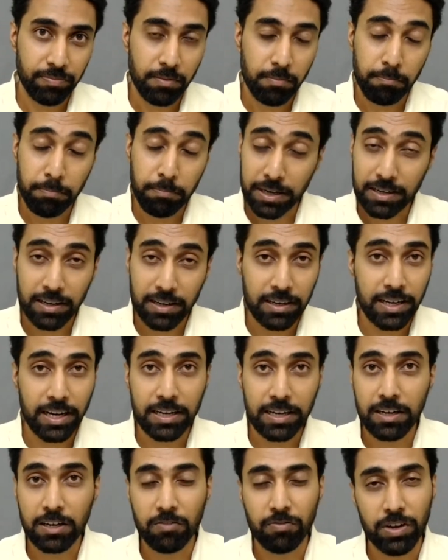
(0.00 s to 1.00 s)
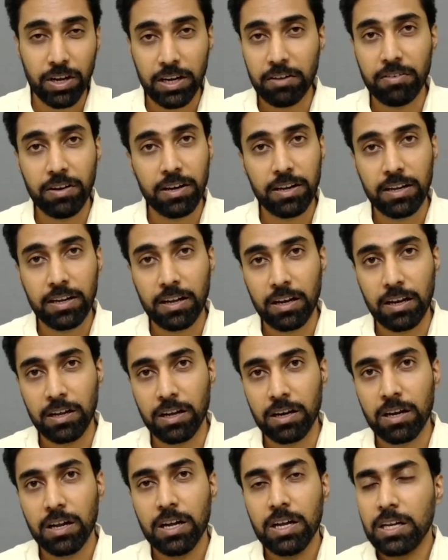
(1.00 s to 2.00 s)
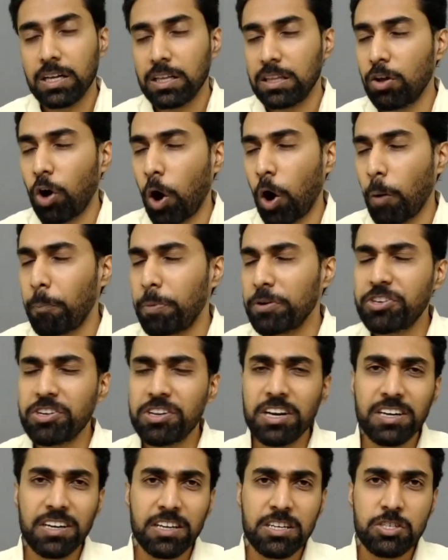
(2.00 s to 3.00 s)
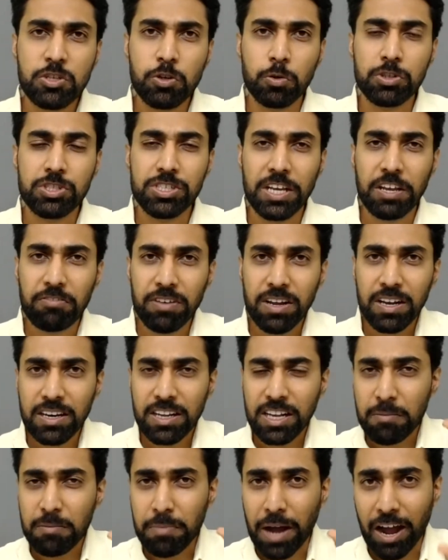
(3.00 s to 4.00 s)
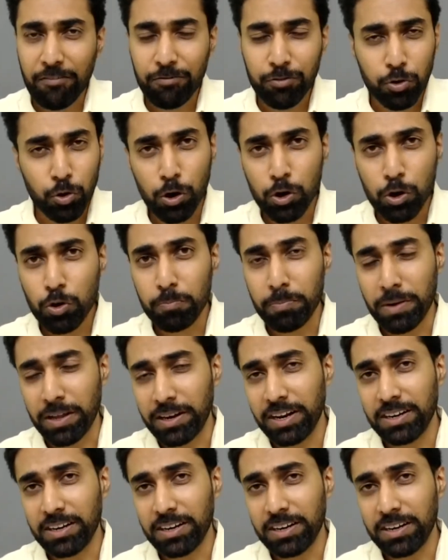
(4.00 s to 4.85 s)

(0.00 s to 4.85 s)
Better get it very, very clear. The opportunity is huge. Even in, I've told you many